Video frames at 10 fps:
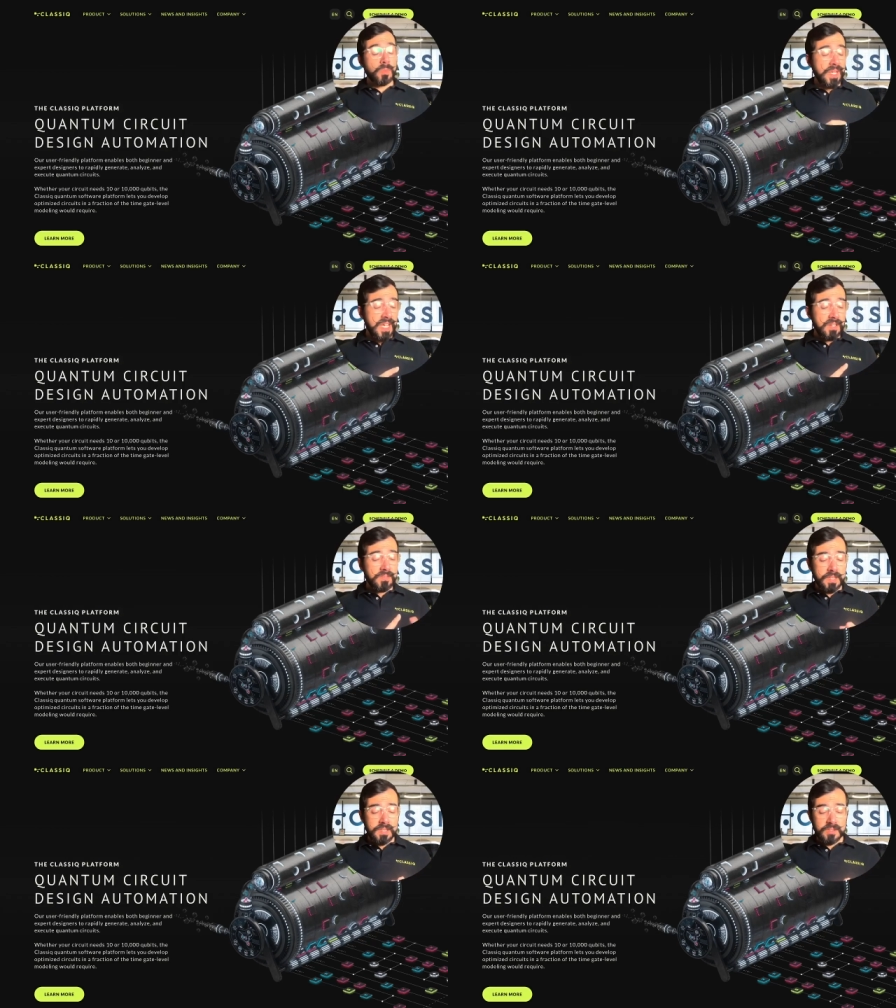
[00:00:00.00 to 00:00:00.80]
We
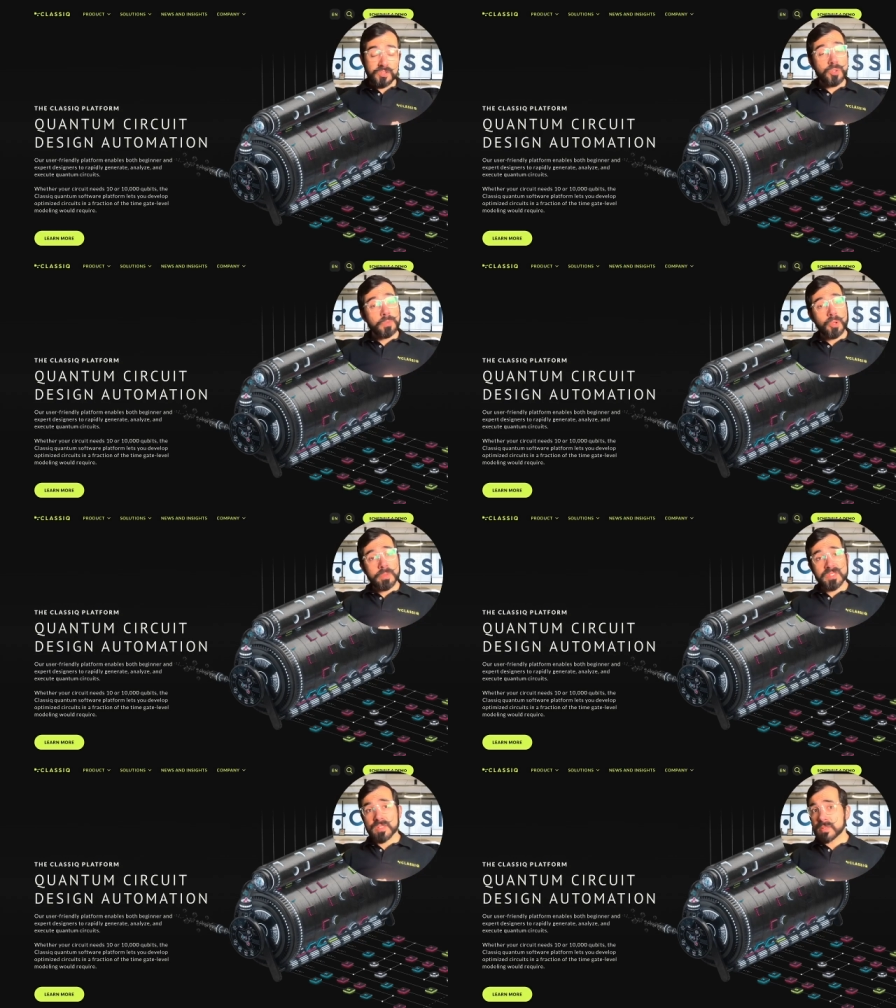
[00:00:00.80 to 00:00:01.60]
have uh, two
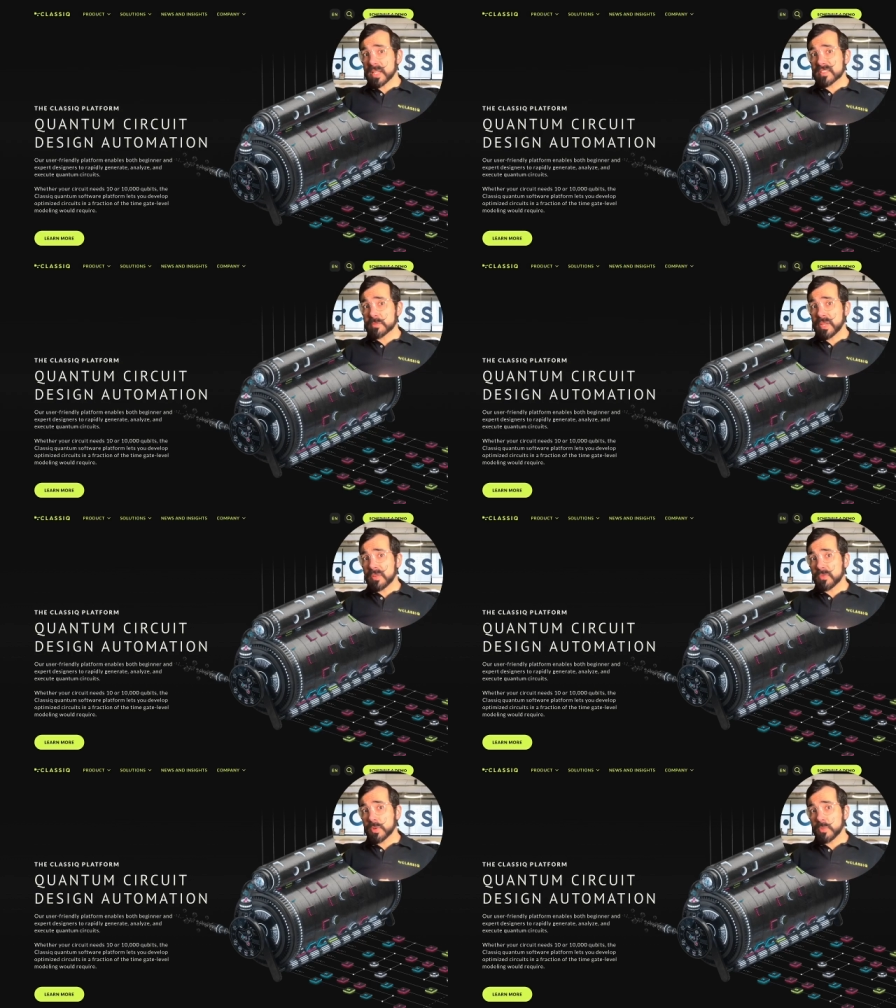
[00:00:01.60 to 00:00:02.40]
deployments of the Classiq
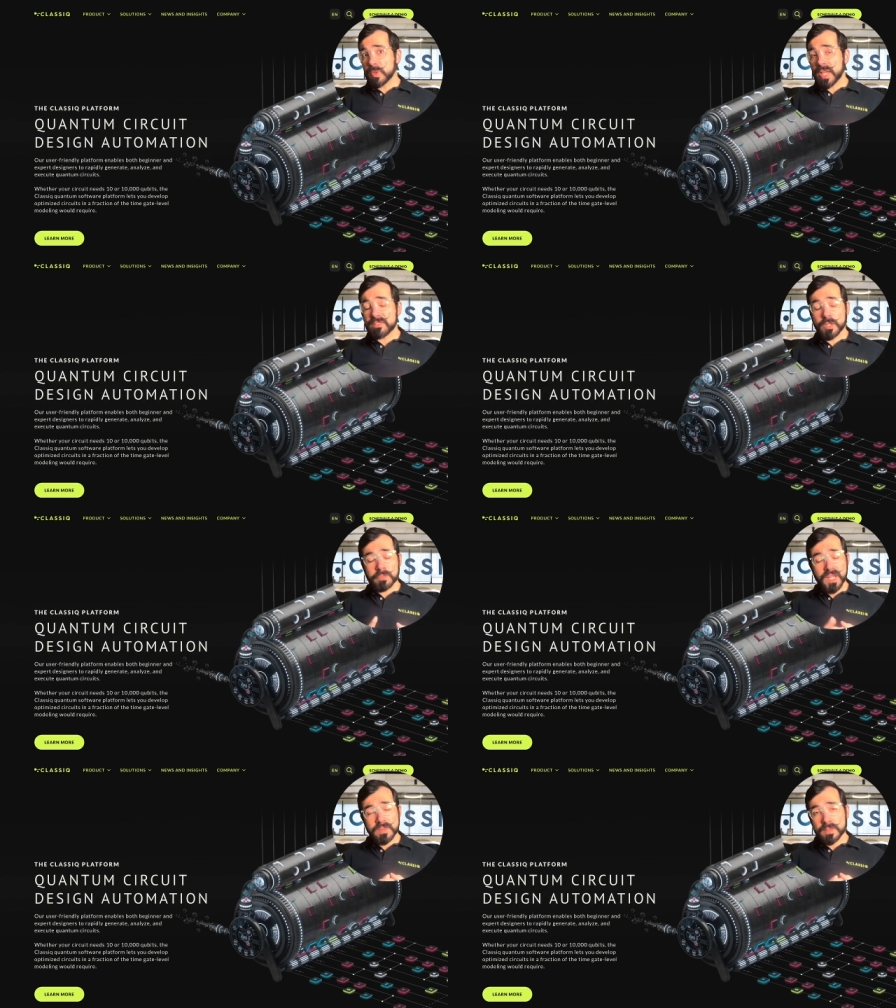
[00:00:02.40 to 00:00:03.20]
Platform. We have a
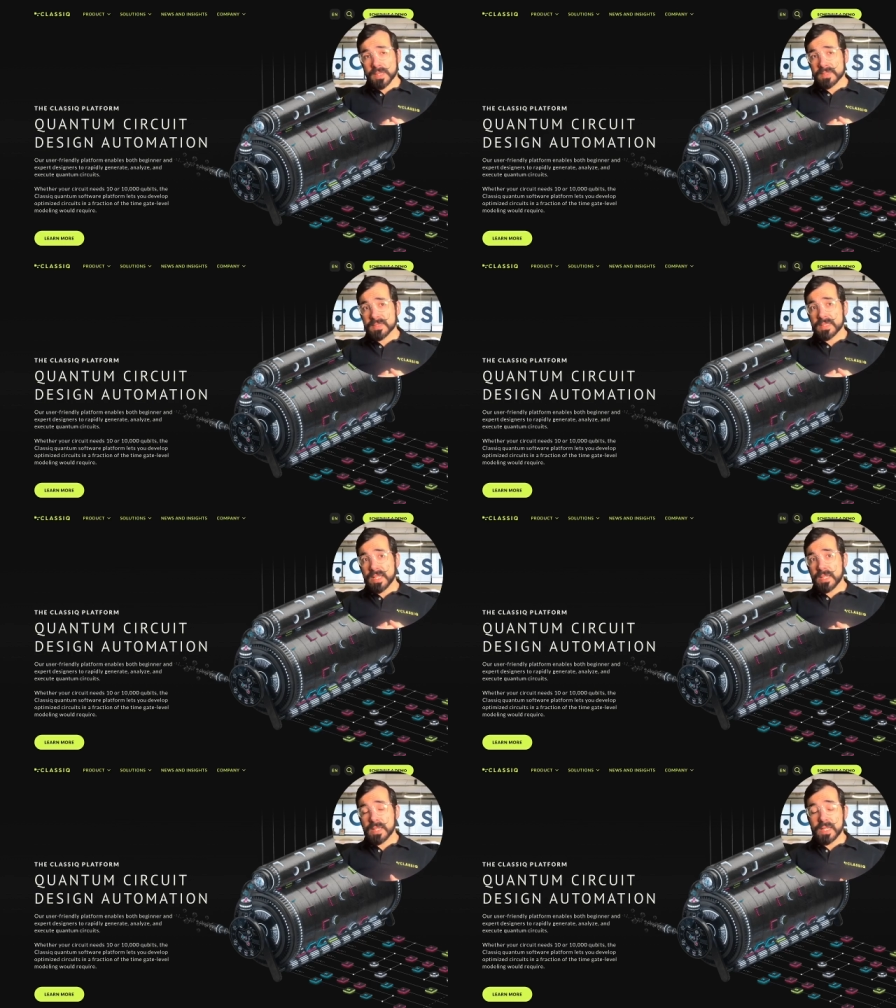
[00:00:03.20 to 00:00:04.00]
Python
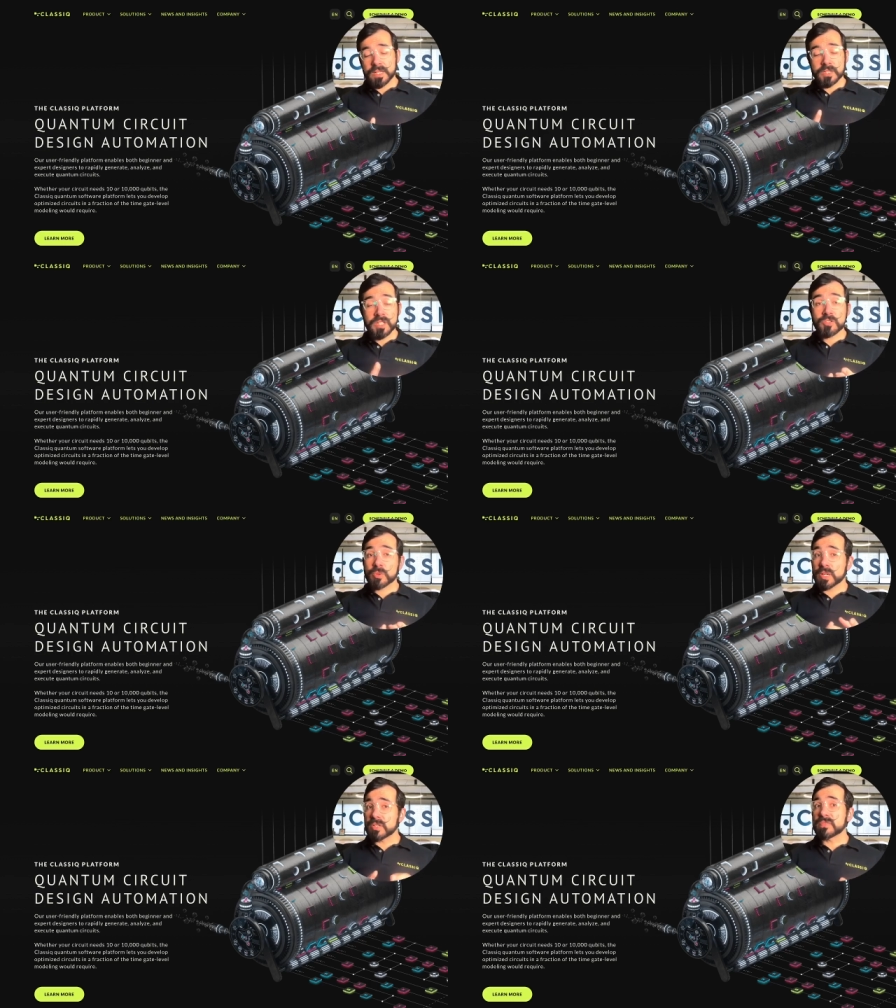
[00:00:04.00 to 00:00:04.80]
SDK and an
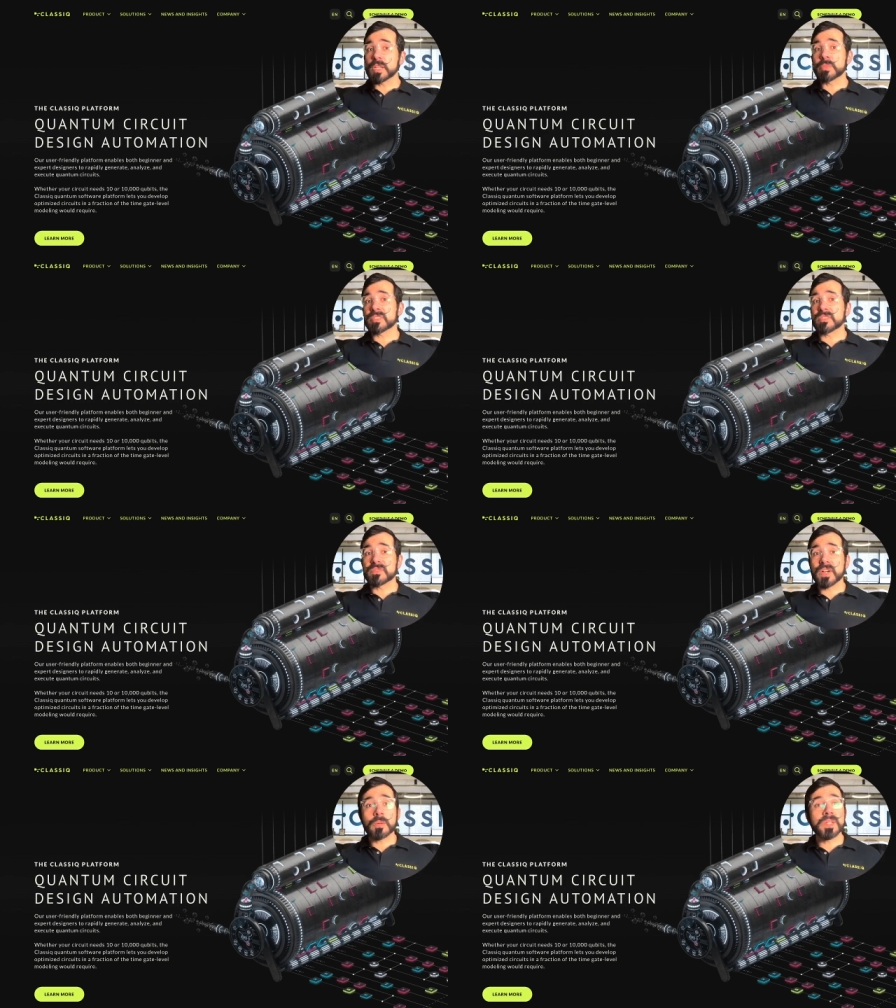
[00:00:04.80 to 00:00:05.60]
integrated development
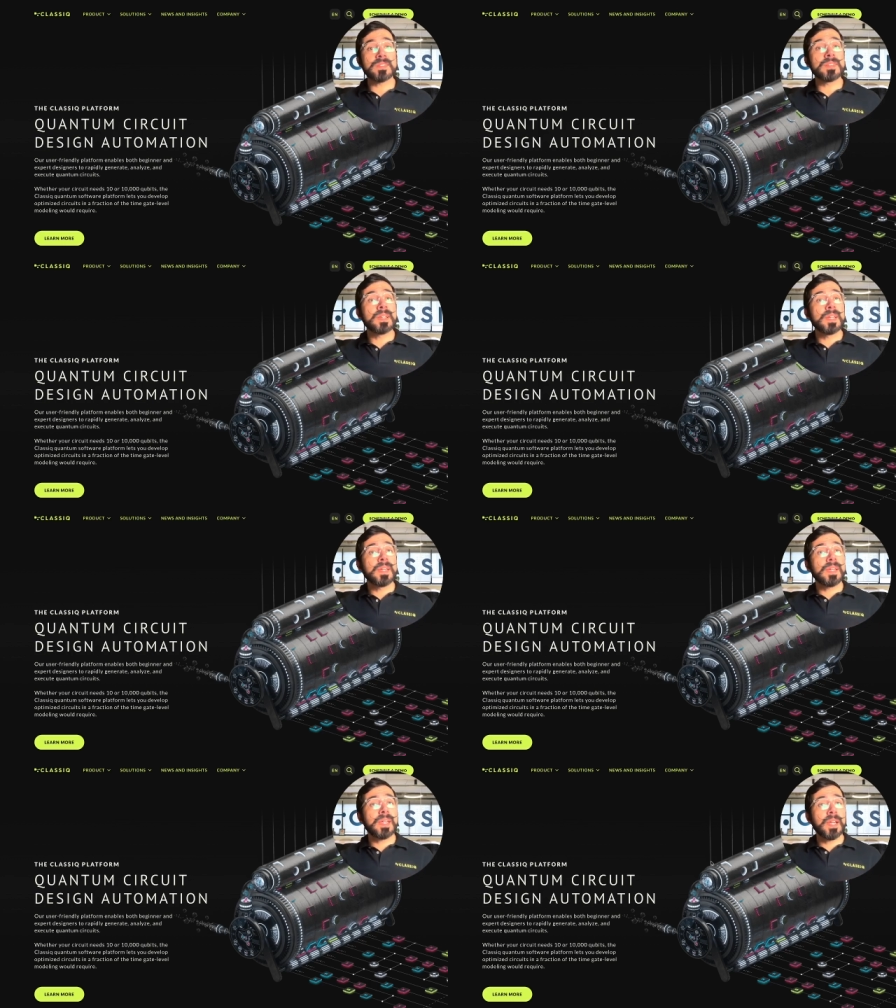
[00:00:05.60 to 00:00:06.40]
environment.
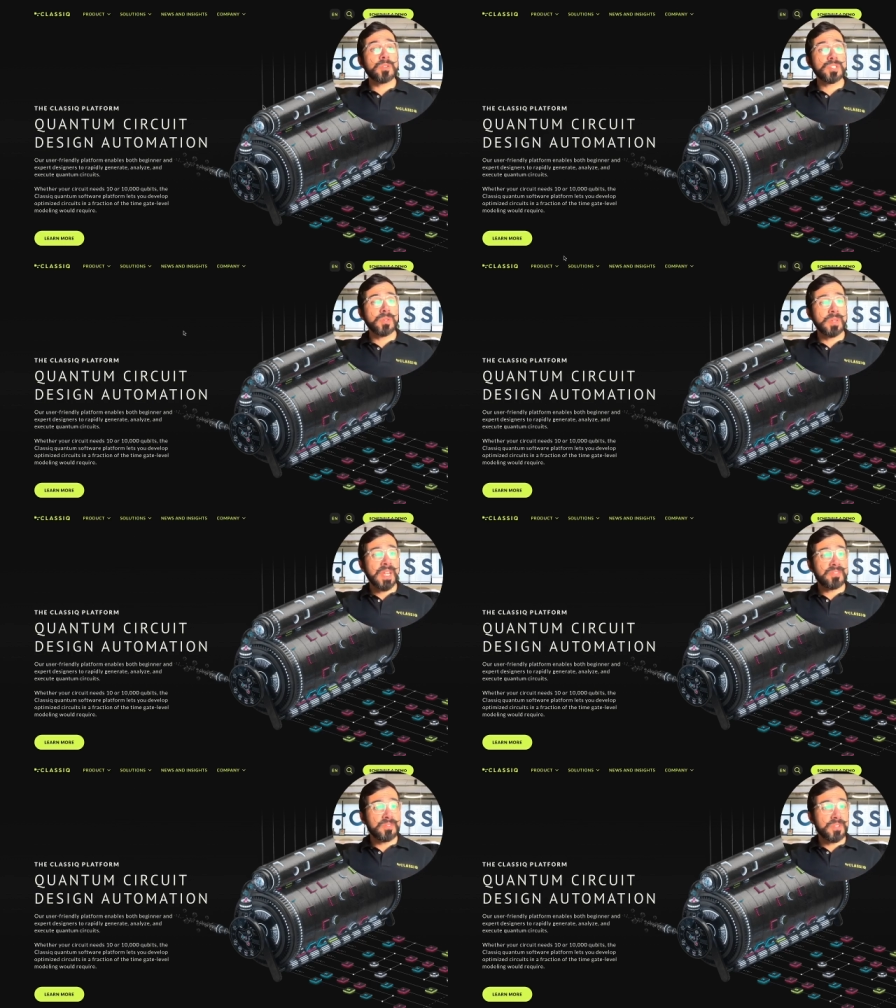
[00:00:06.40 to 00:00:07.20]
And I'll show you
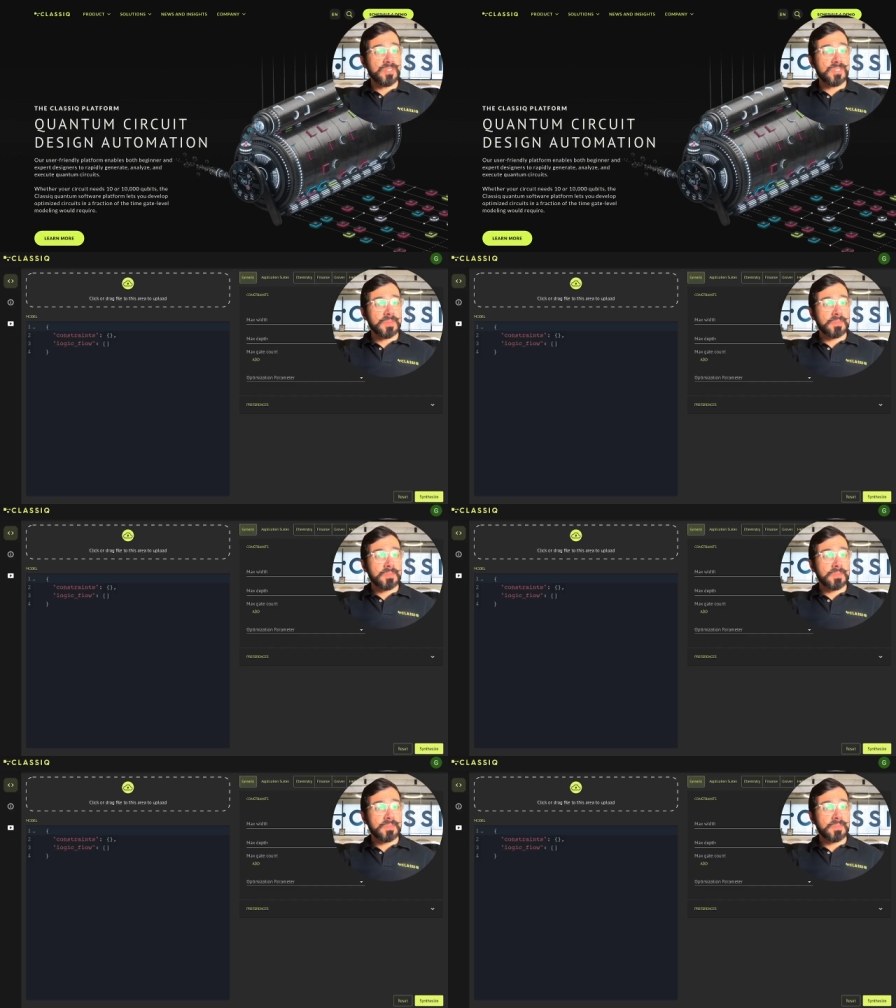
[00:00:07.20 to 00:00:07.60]
that first.